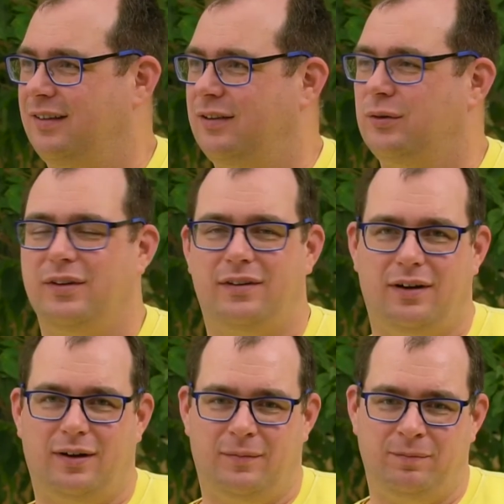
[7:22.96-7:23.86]
So
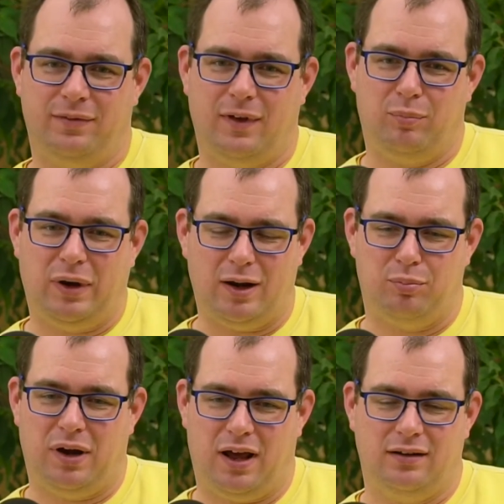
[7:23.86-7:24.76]
the plug
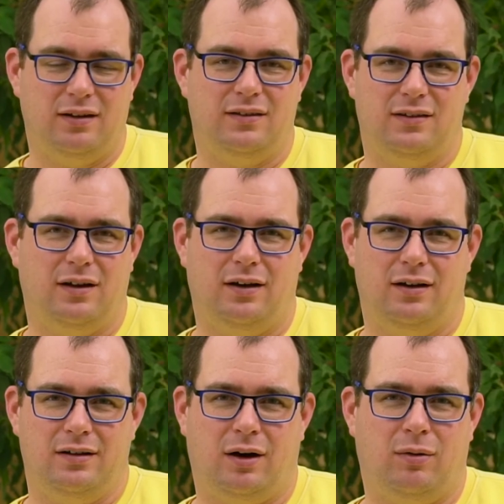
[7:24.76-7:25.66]
plant is
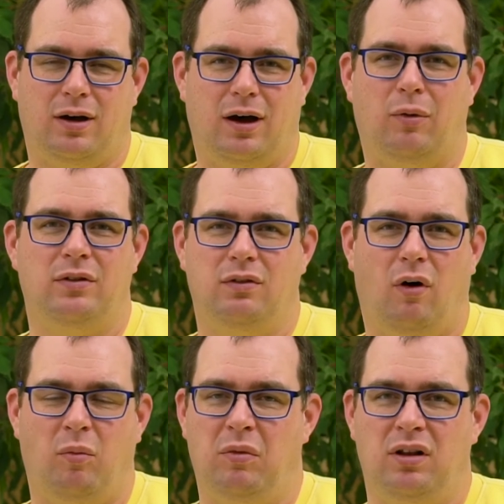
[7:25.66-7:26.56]
our
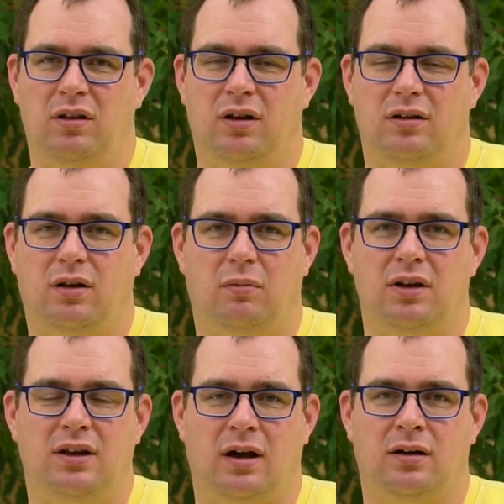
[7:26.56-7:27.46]

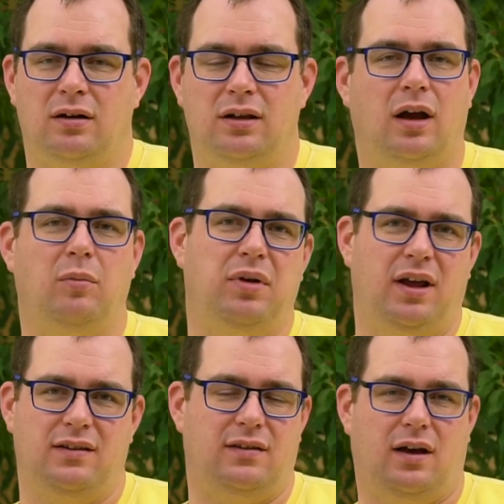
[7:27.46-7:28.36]
normal young
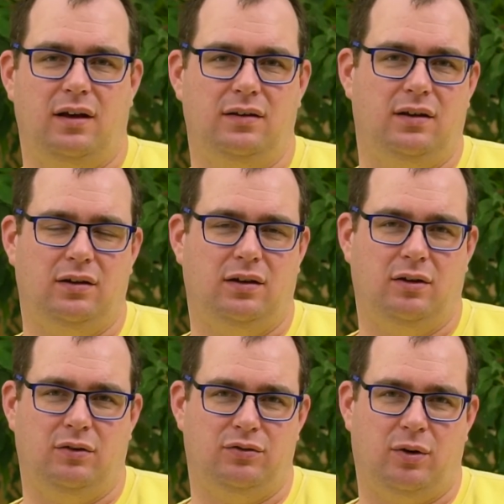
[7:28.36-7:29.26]
plant size
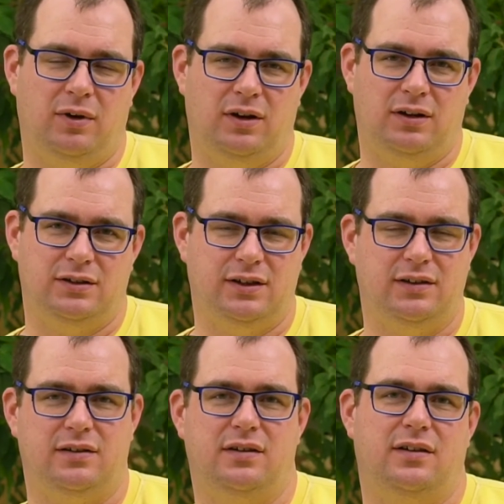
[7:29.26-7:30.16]
from a
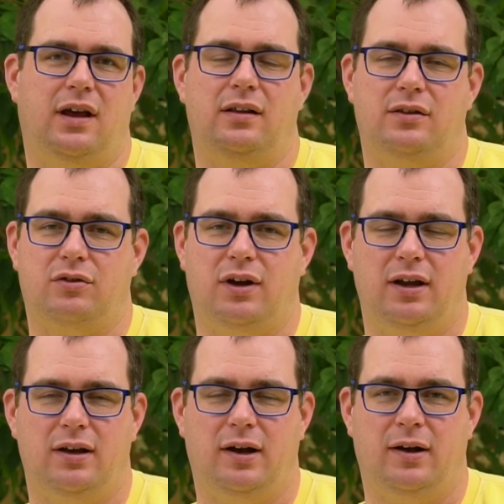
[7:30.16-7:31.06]
60 cell
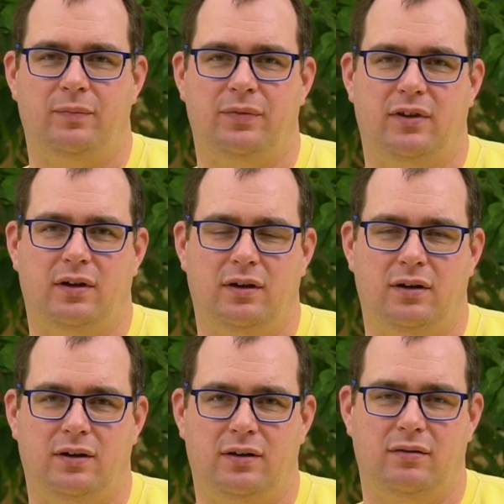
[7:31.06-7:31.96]
tray, and
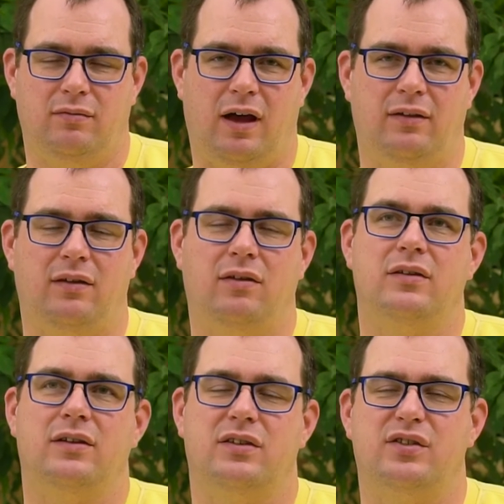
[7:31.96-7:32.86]

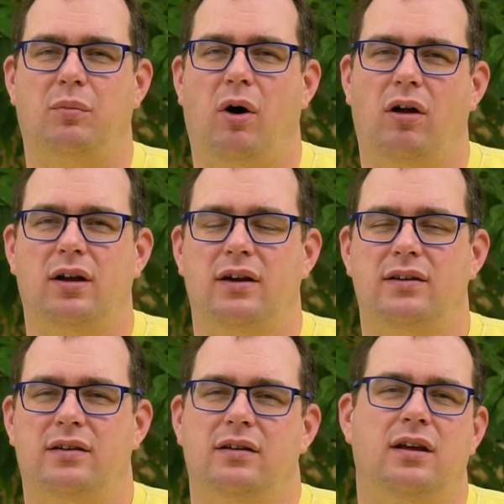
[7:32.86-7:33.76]
the smaller
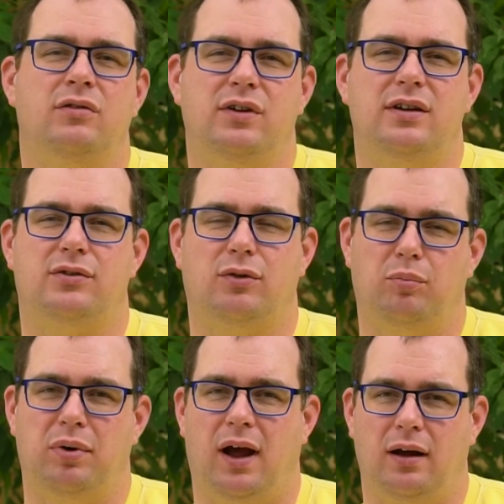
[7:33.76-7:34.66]
is an in vitro
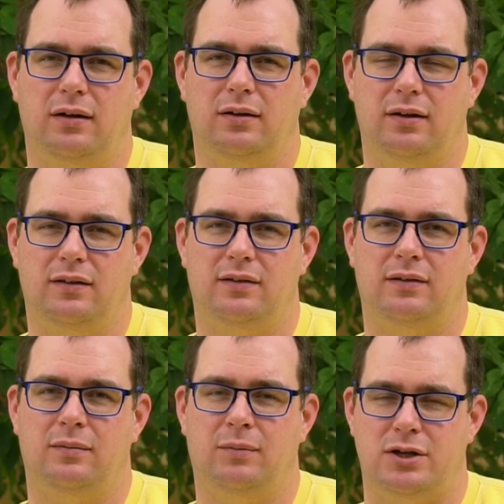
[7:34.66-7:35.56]
plug.
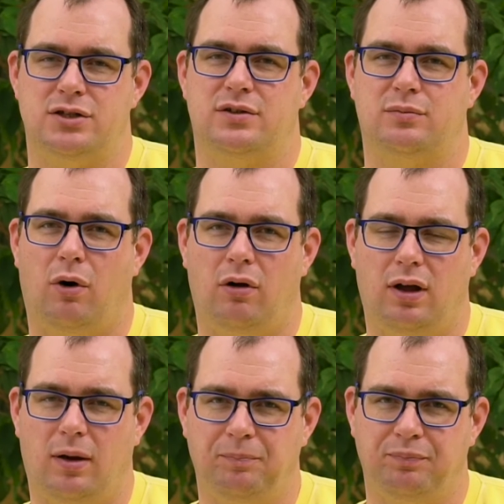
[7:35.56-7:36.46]
It's much
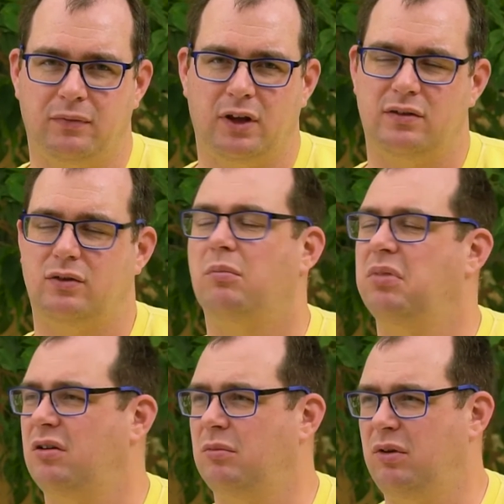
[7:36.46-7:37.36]
smaller. It's
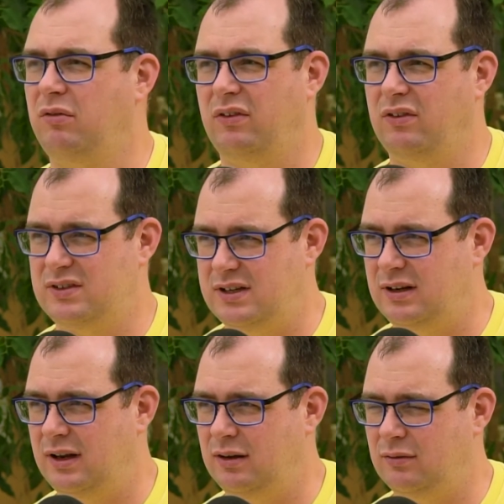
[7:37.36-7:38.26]
comparable to the
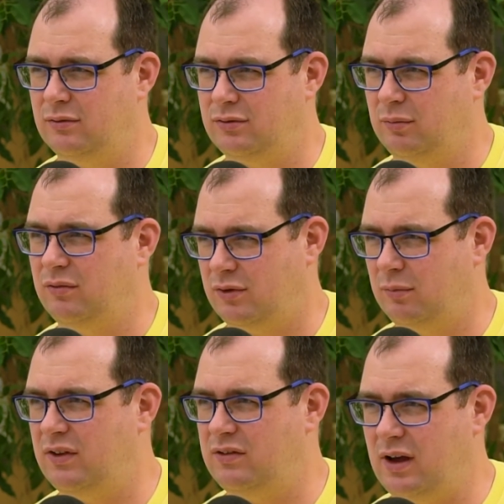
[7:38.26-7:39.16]
seedling from
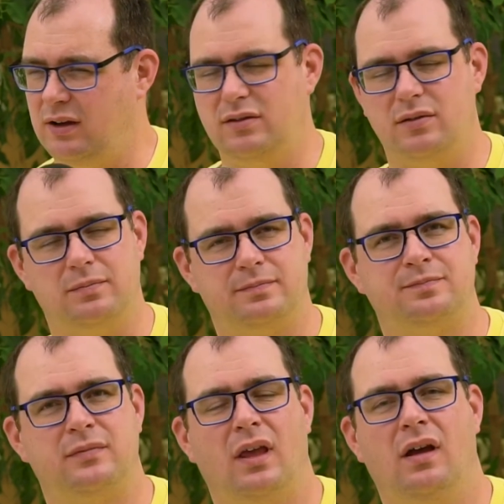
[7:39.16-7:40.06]
the size,
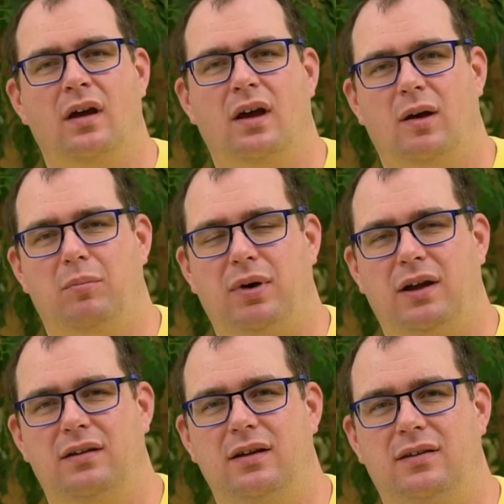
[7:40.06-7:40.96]

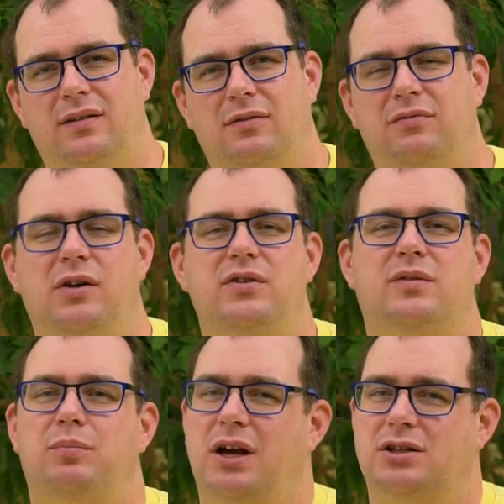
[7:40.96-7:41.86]
but it's very
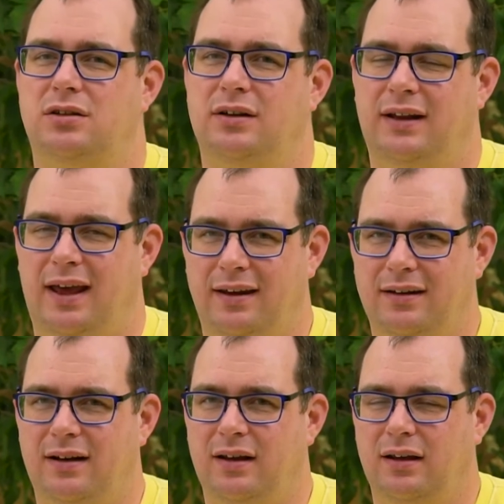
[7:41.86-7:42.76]
special in
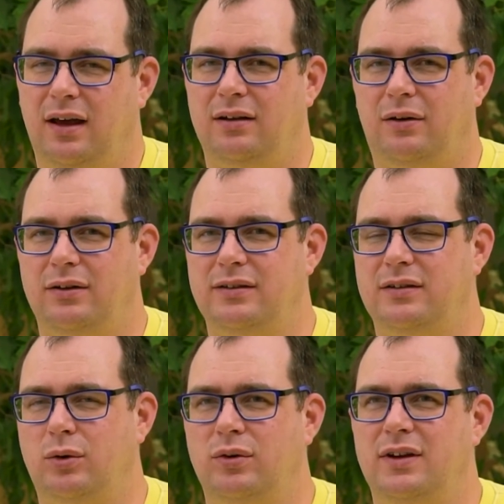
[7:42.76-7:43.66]
handling, and
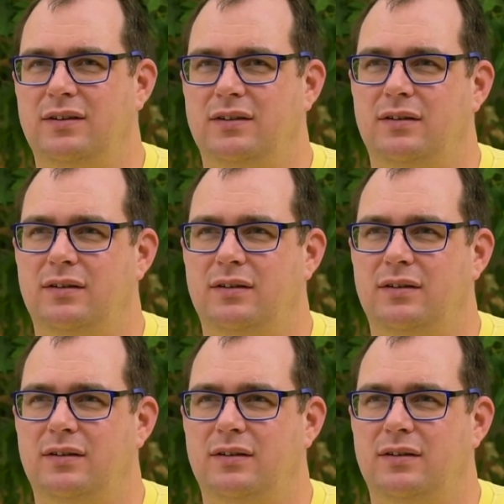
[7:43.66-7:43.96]
also it